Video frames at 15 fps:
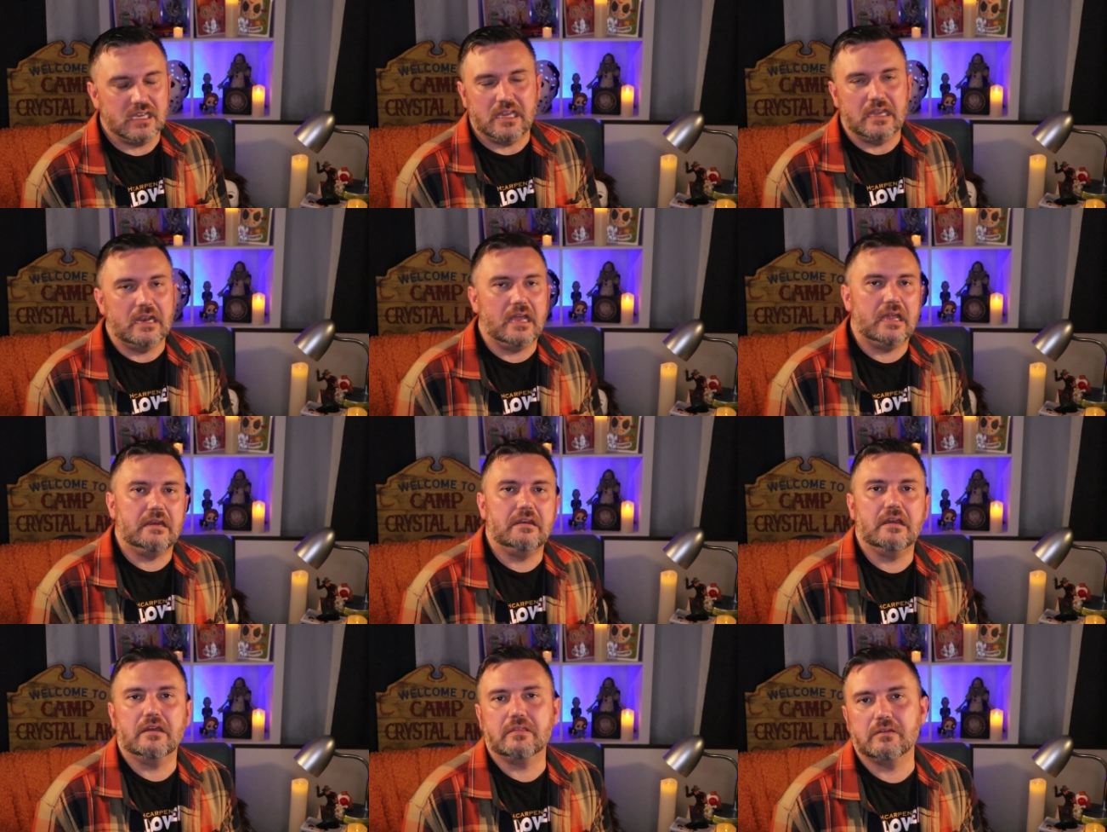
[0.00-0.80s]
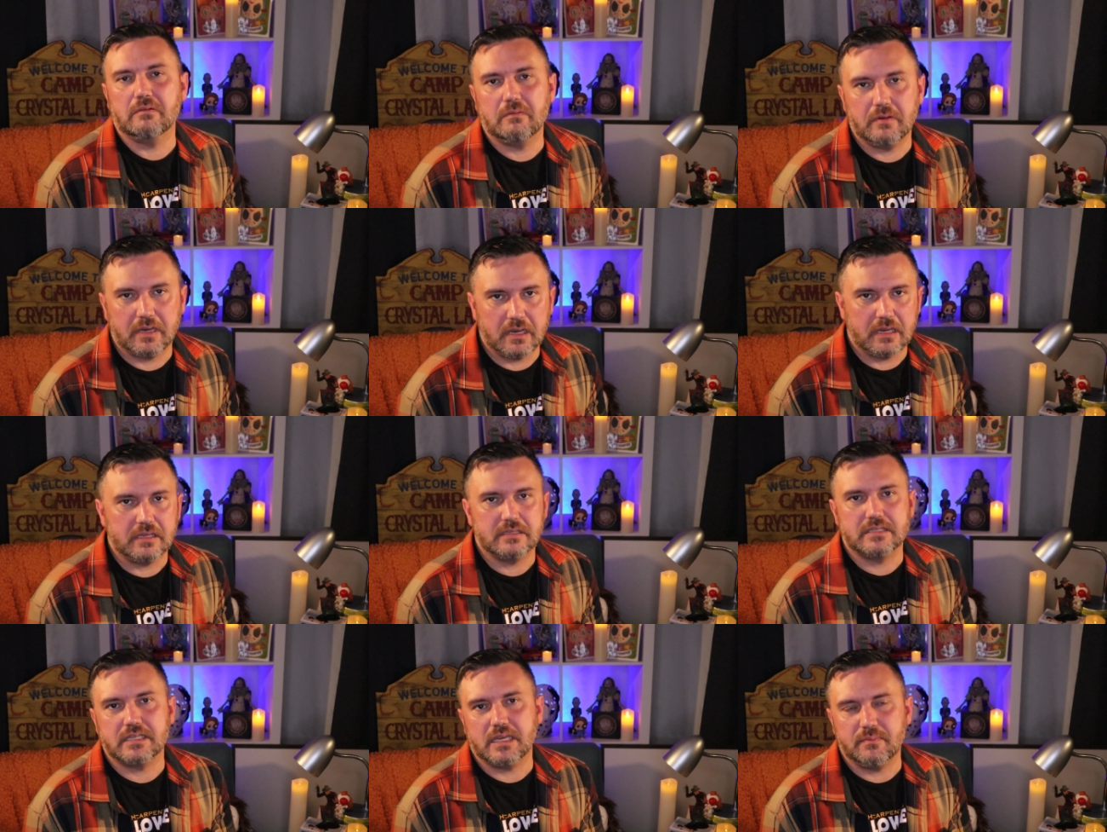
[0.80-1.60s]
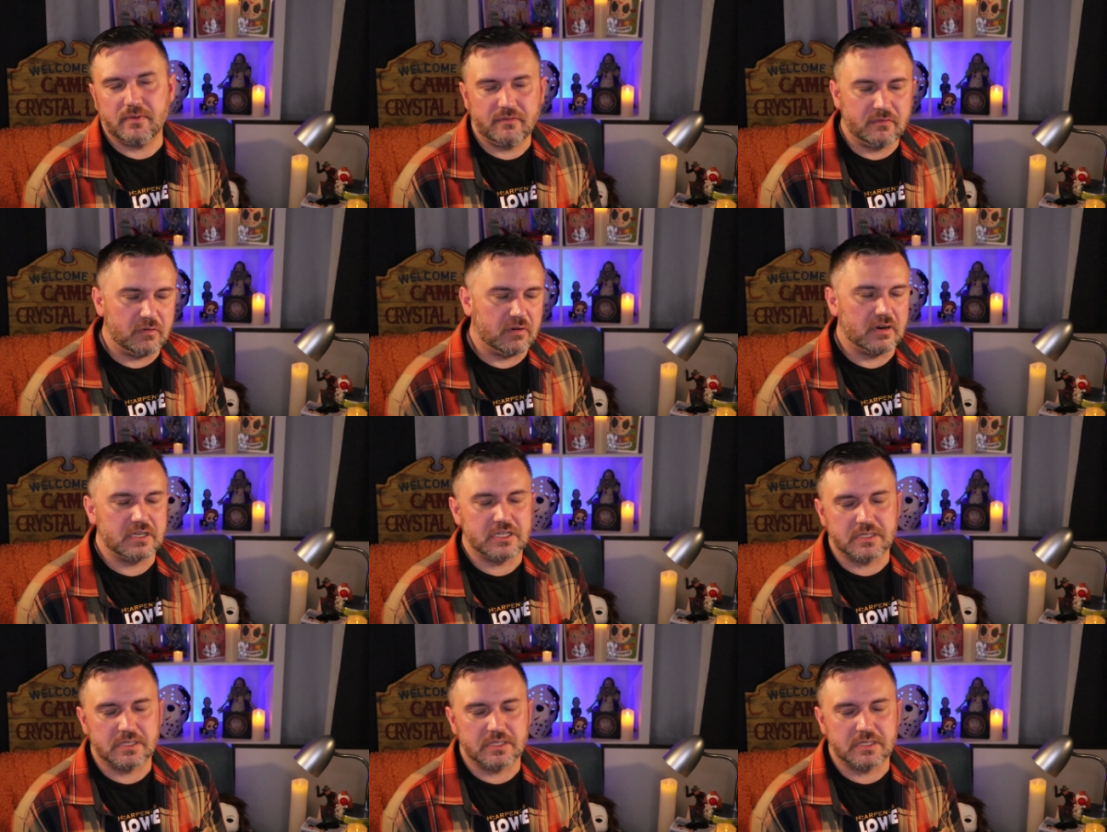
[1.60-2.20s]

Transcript: it ain't nothing we ain't seen before.